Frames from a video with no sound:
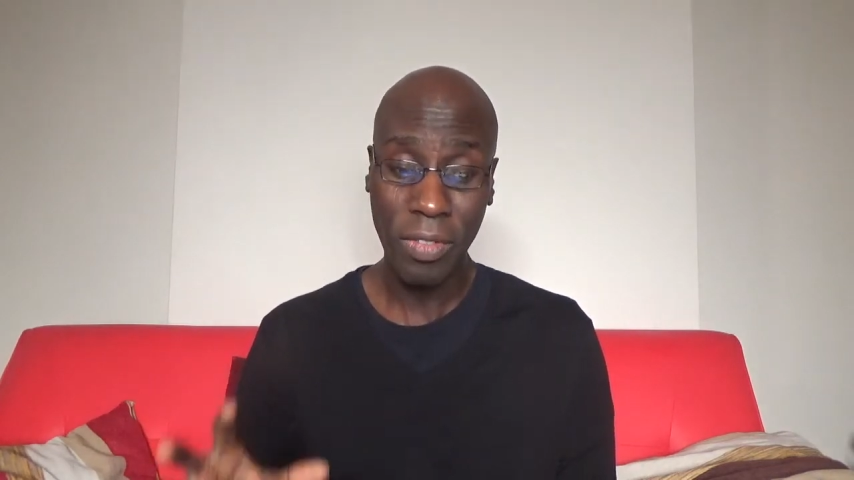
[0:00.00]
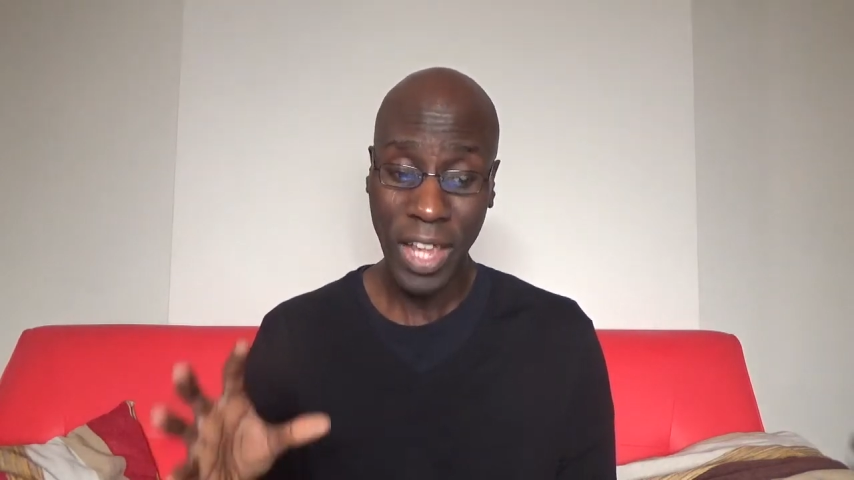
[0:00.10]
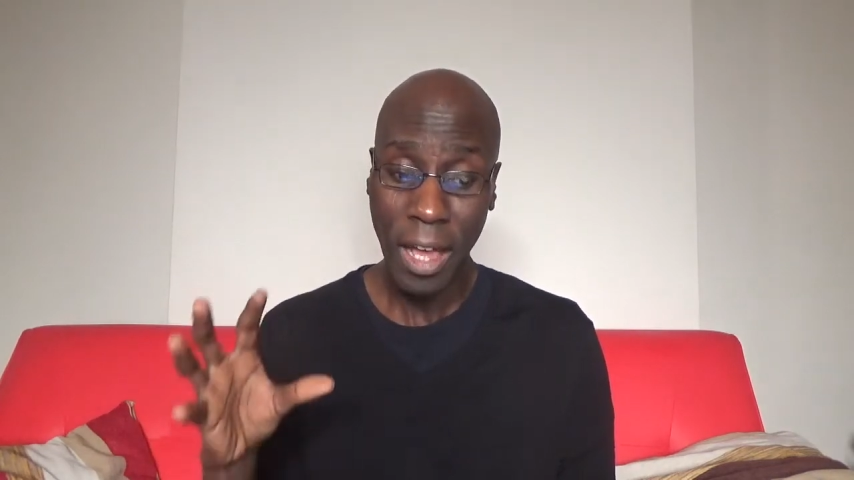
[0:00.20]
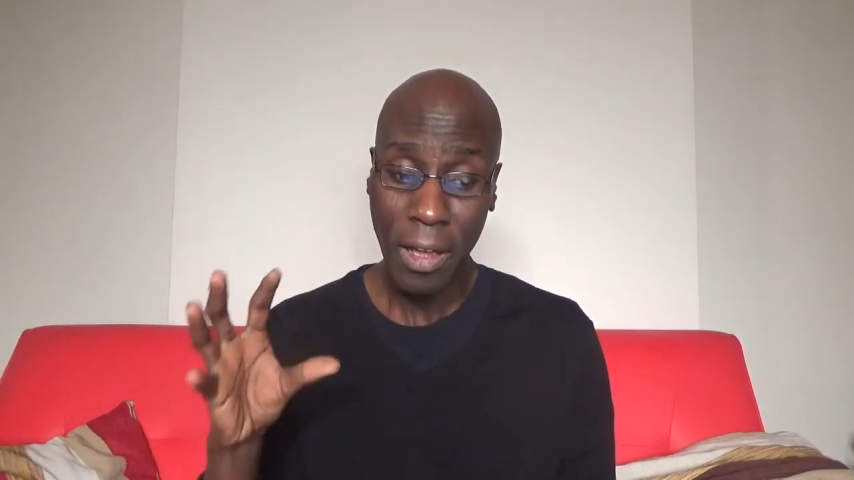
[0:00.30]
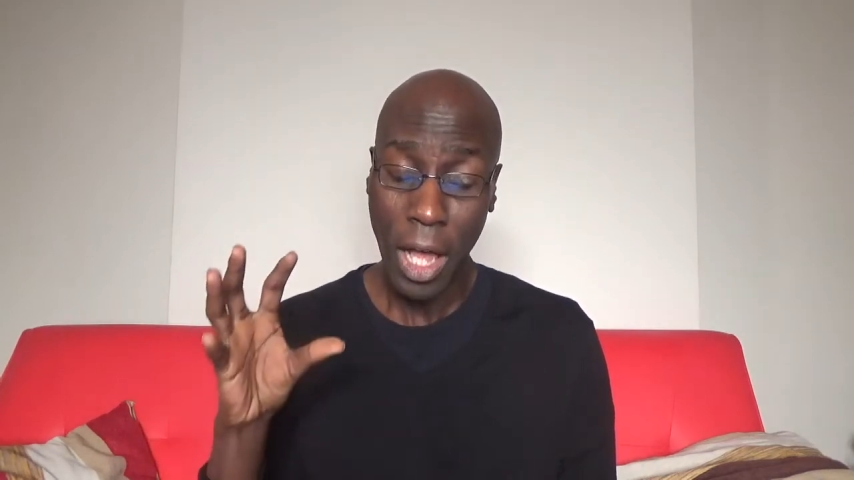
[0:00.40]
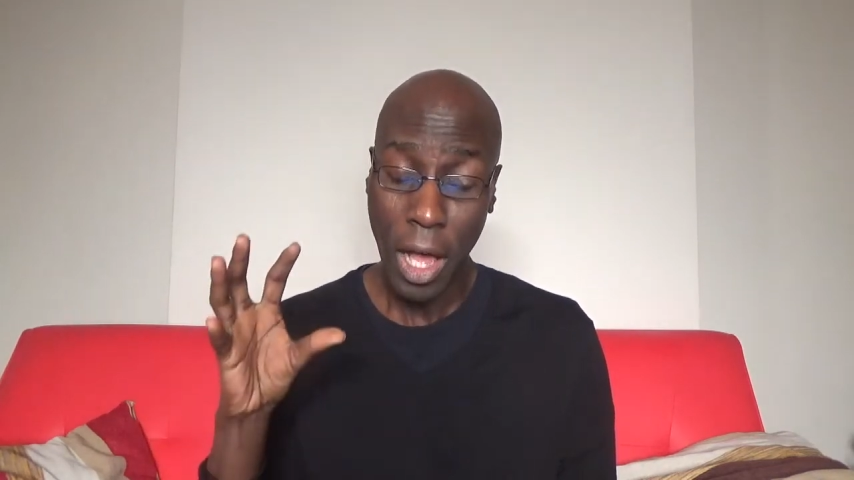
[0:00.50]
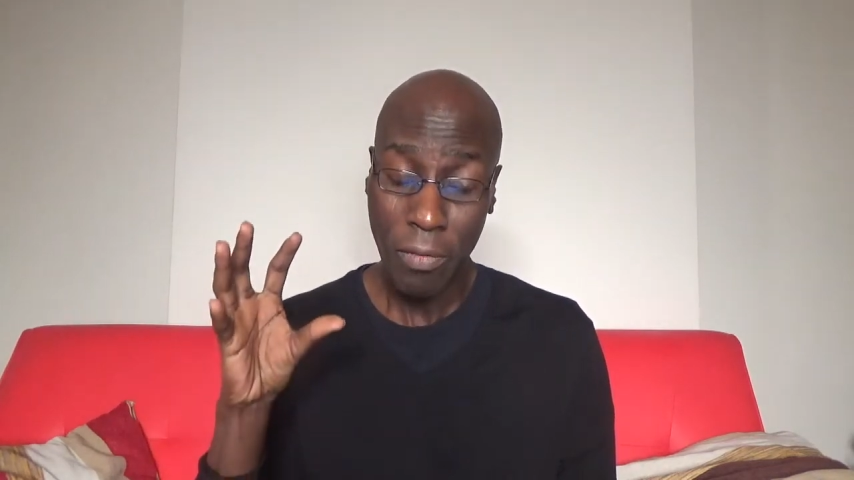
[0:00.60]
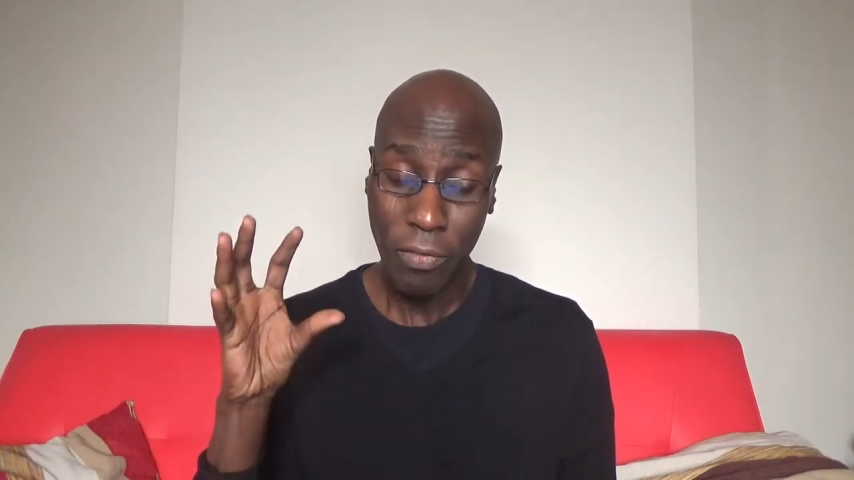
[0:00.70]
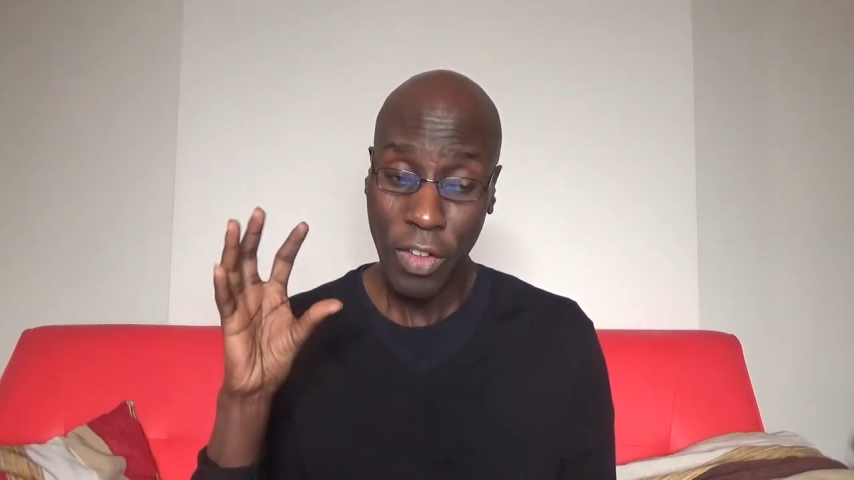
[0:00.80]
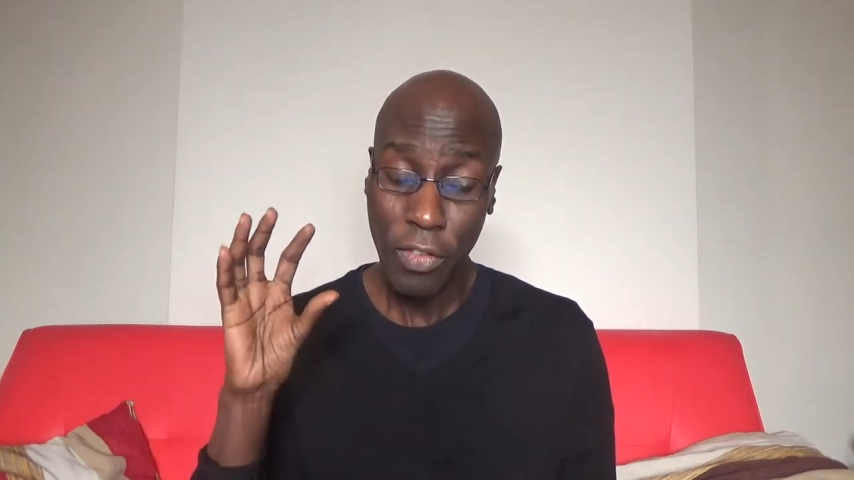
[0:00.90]
that
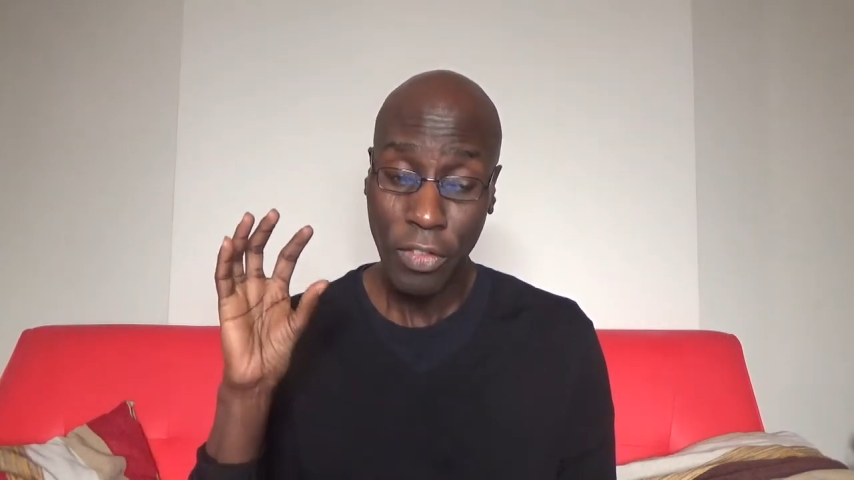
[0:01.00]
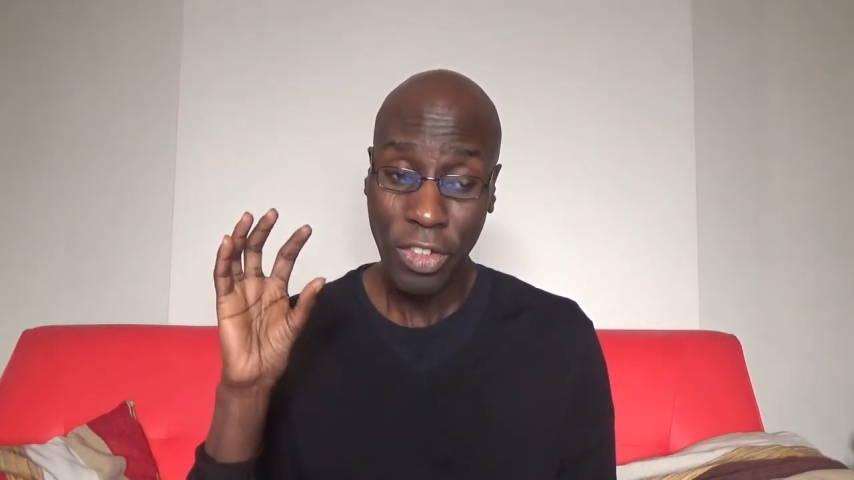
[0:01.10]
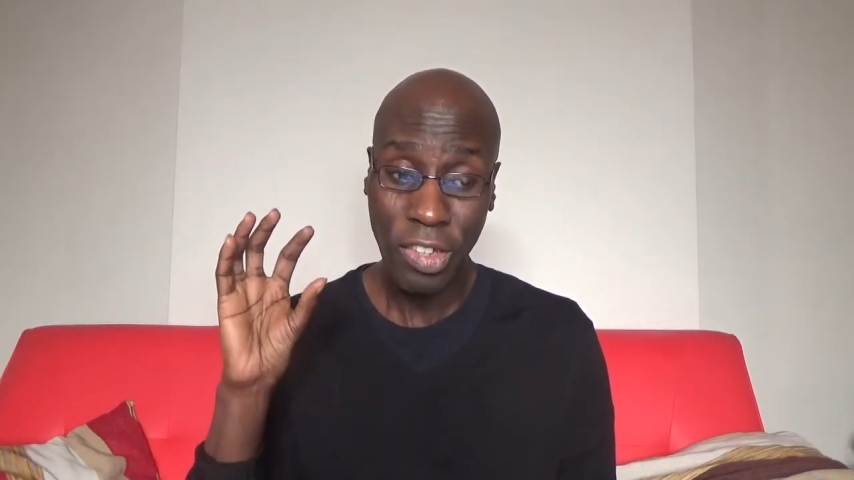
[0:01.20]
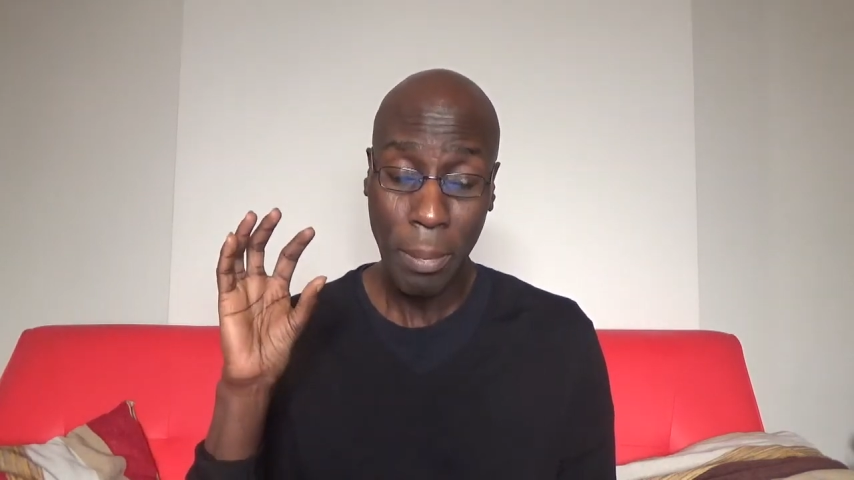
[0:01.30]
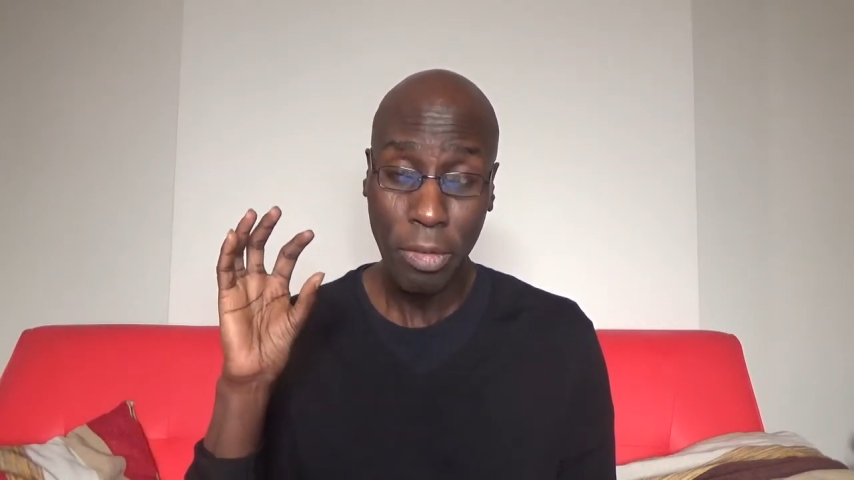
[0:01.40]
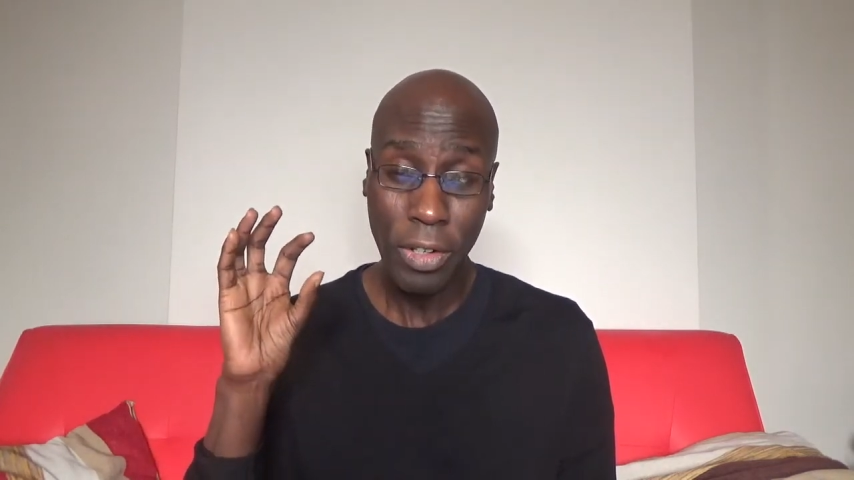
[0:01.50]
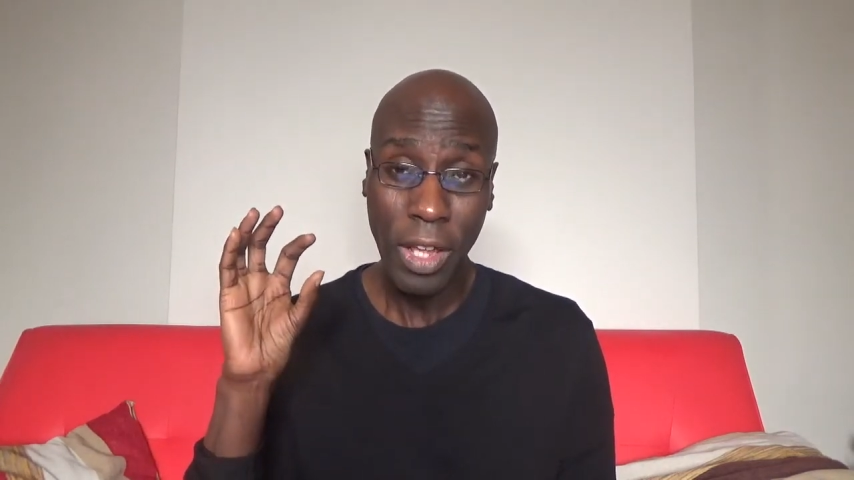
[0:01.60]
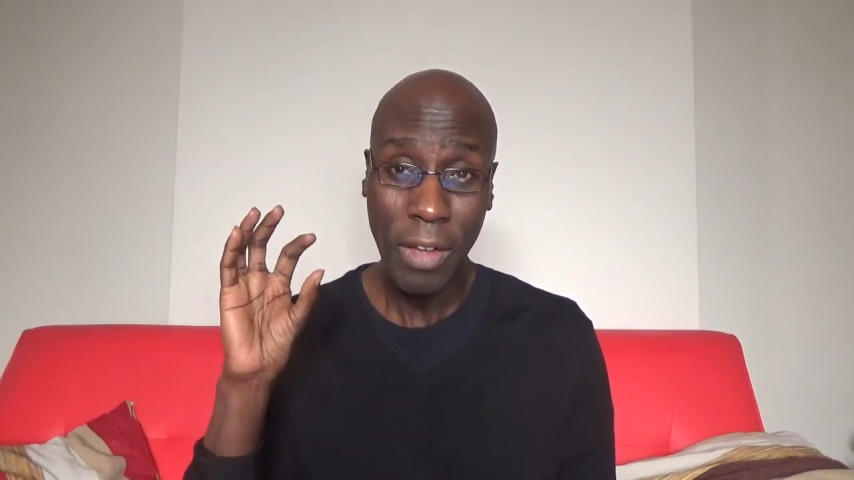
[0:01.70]
5th of December